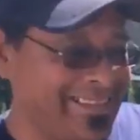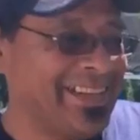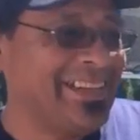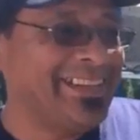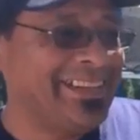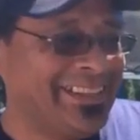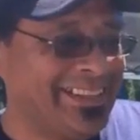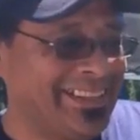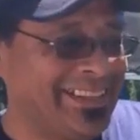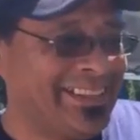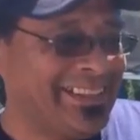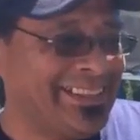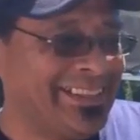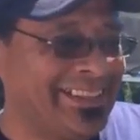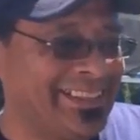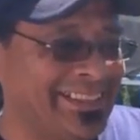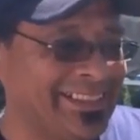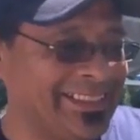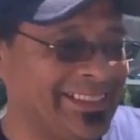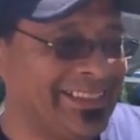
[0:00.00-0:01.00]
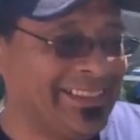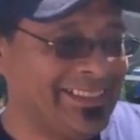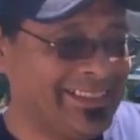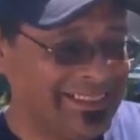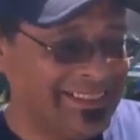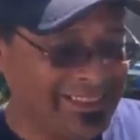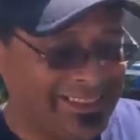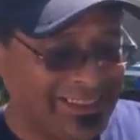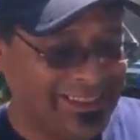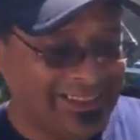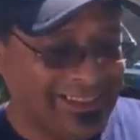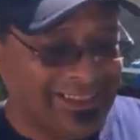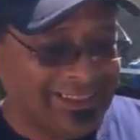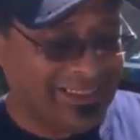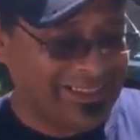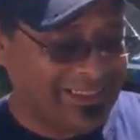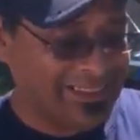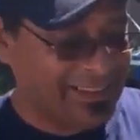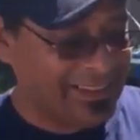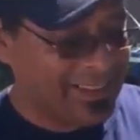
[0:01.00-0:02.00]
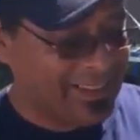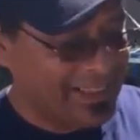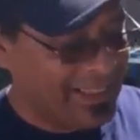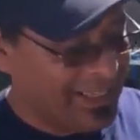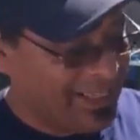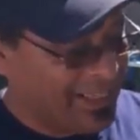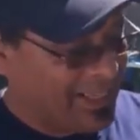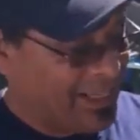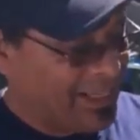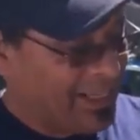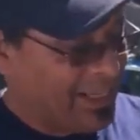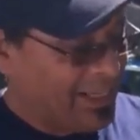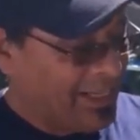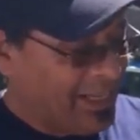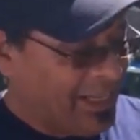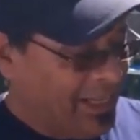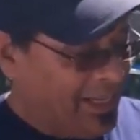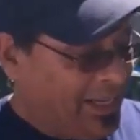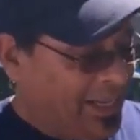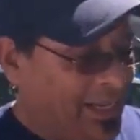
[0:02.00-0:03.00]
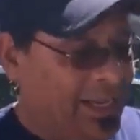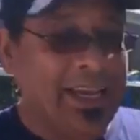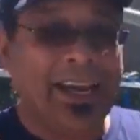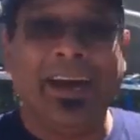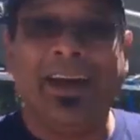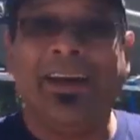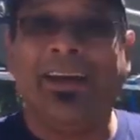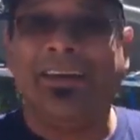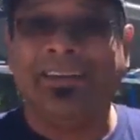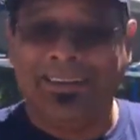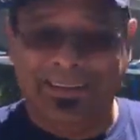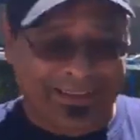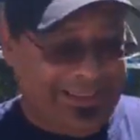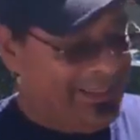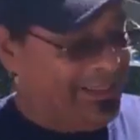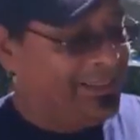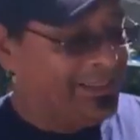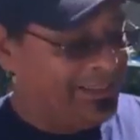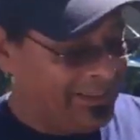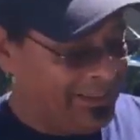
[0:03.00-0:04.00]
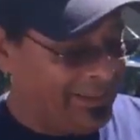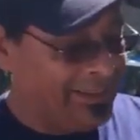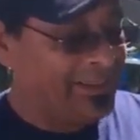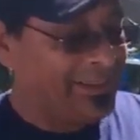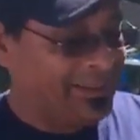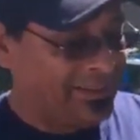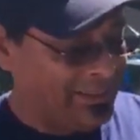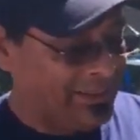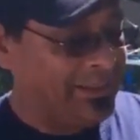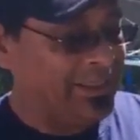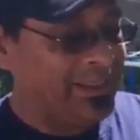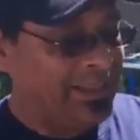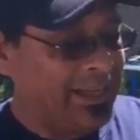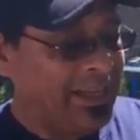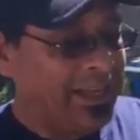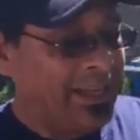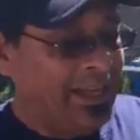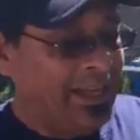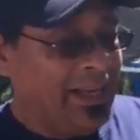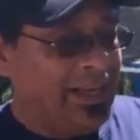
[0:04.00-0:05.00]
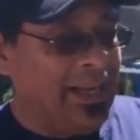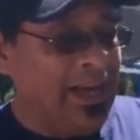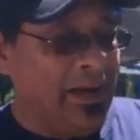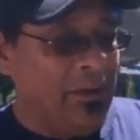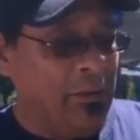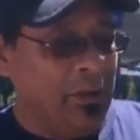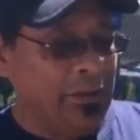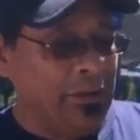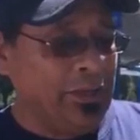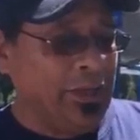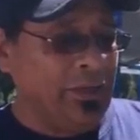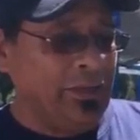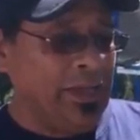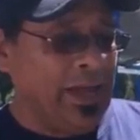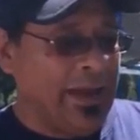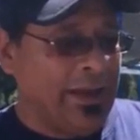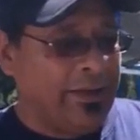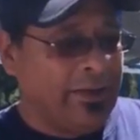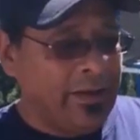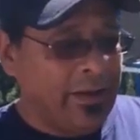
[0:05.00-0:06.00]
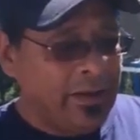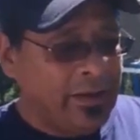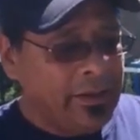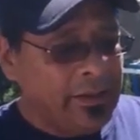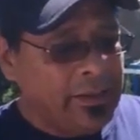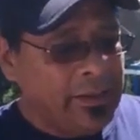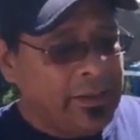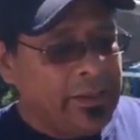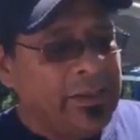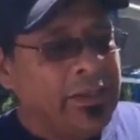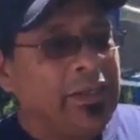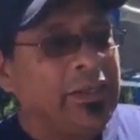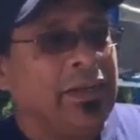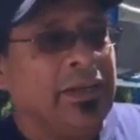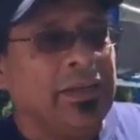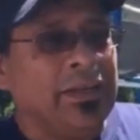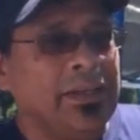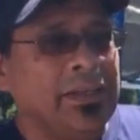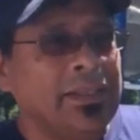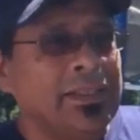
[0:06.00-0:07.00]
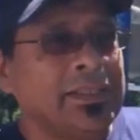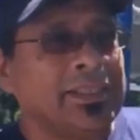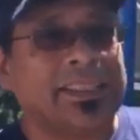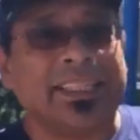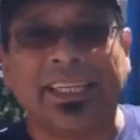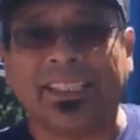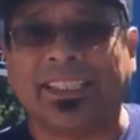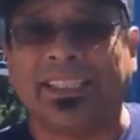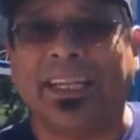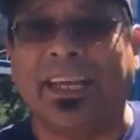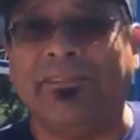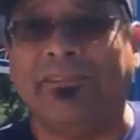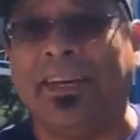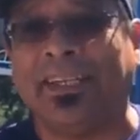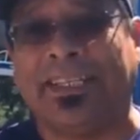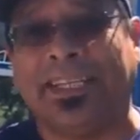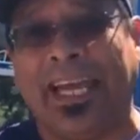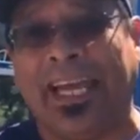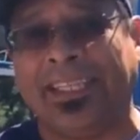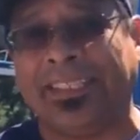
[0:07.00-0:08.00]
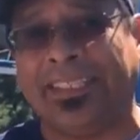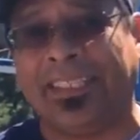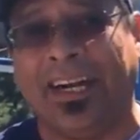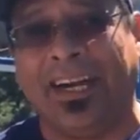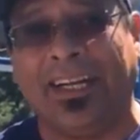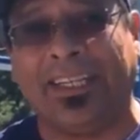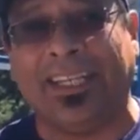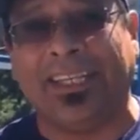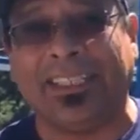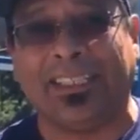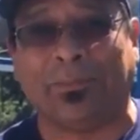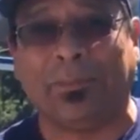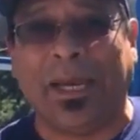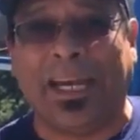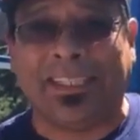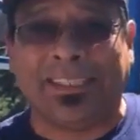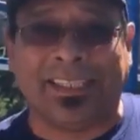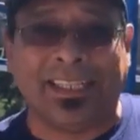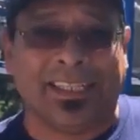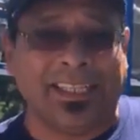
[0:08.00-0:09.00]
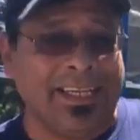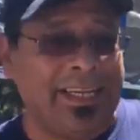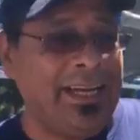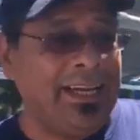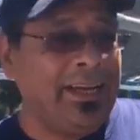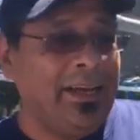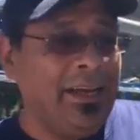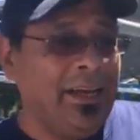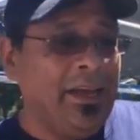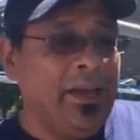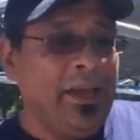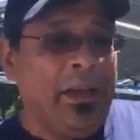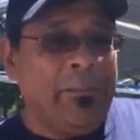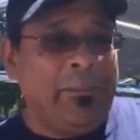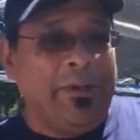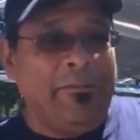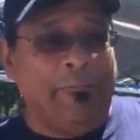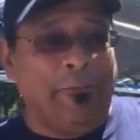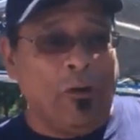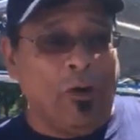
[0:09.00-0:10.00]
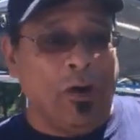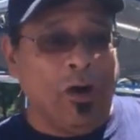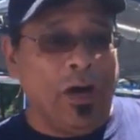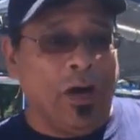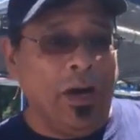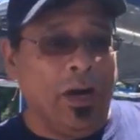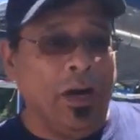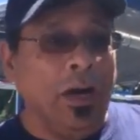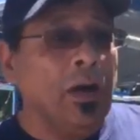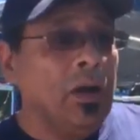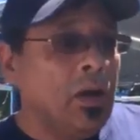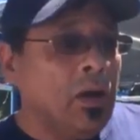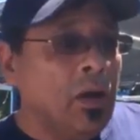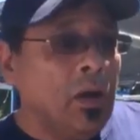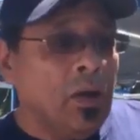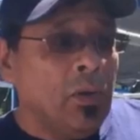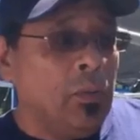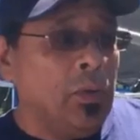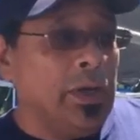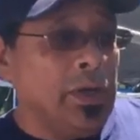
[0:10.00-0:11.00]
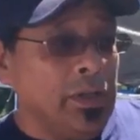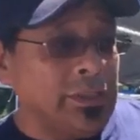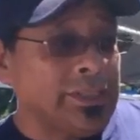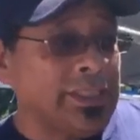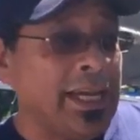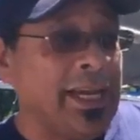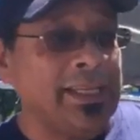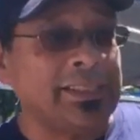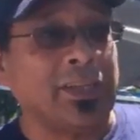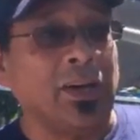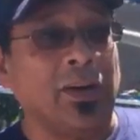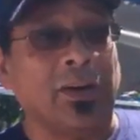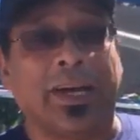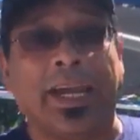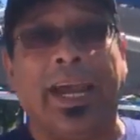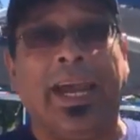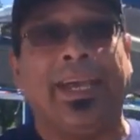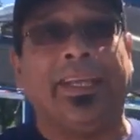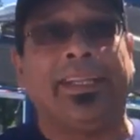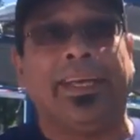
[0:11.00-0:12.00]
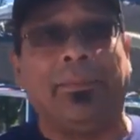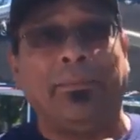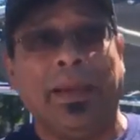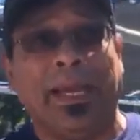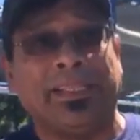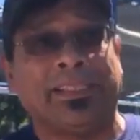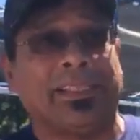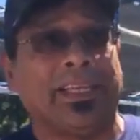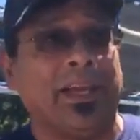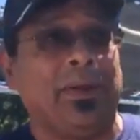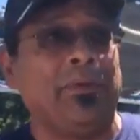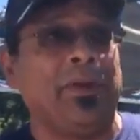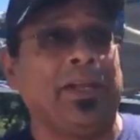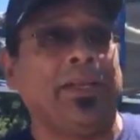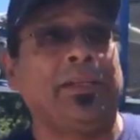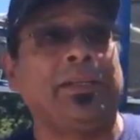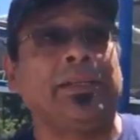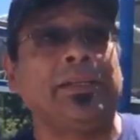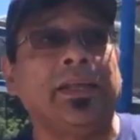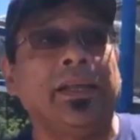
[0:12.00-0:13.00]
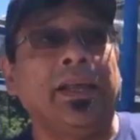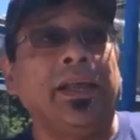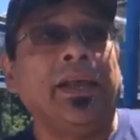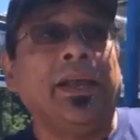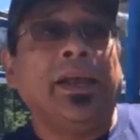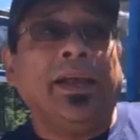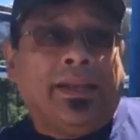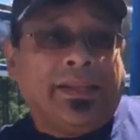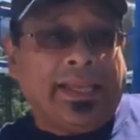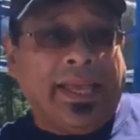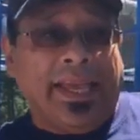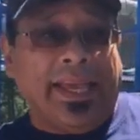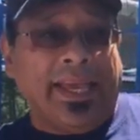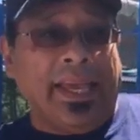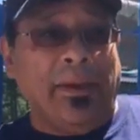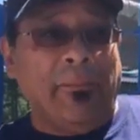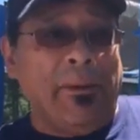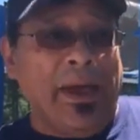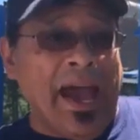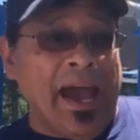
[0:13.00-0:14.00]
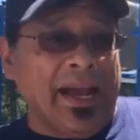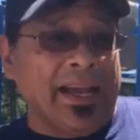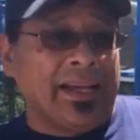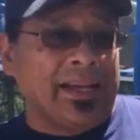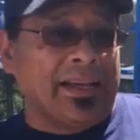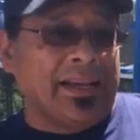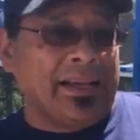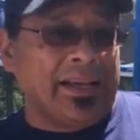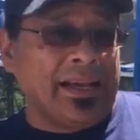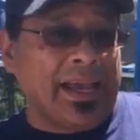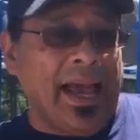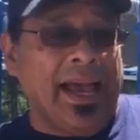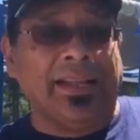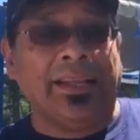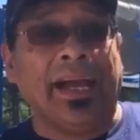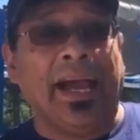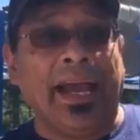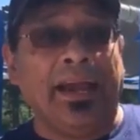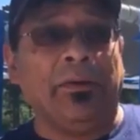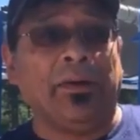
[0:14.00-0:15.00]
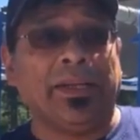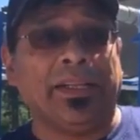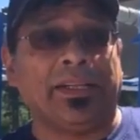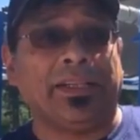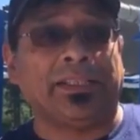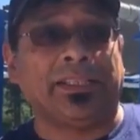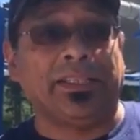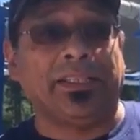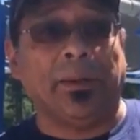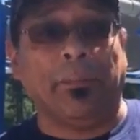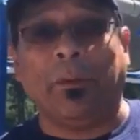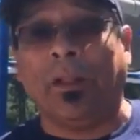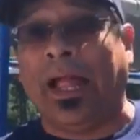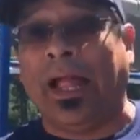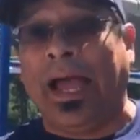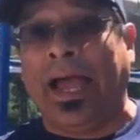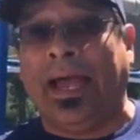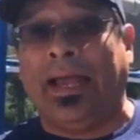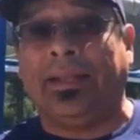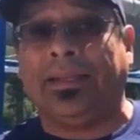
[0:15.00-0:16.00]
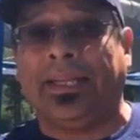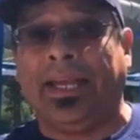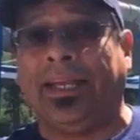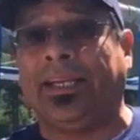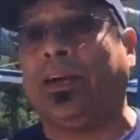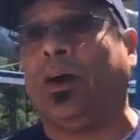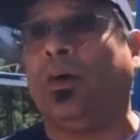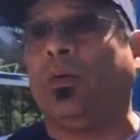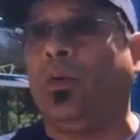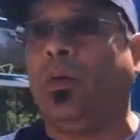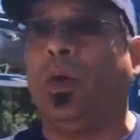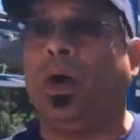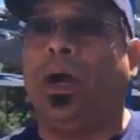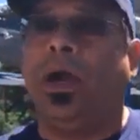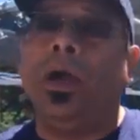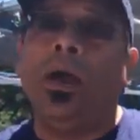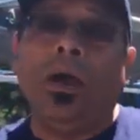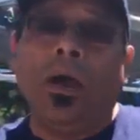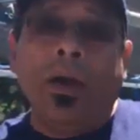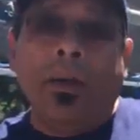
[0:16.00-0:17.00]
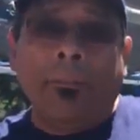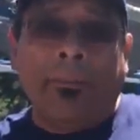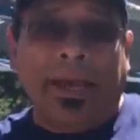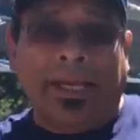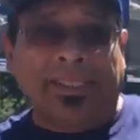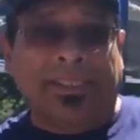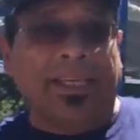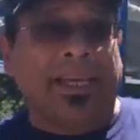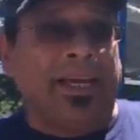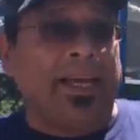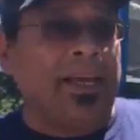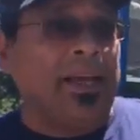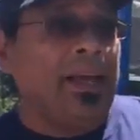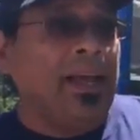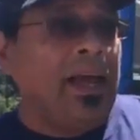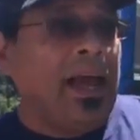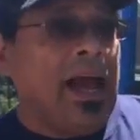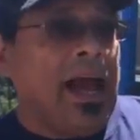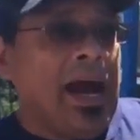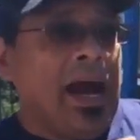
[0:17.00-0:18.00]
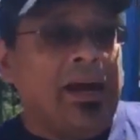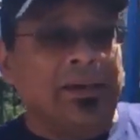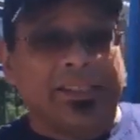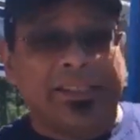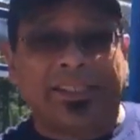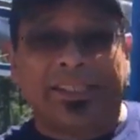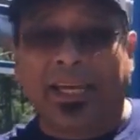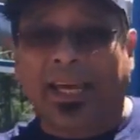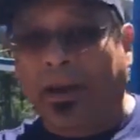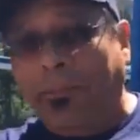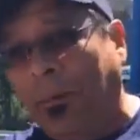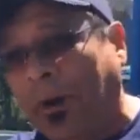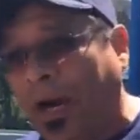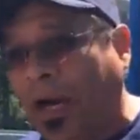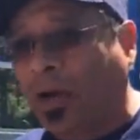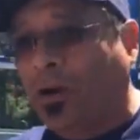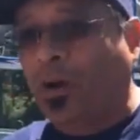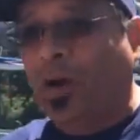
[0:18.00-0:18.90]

So we separate it out and you take it off to test it to make sure that that's what we're getting. Yeah, we'll do like 6 different tests on this basically before we'll say it's okay. Then basically when they get back at night to the plant, they know what basically how to set up our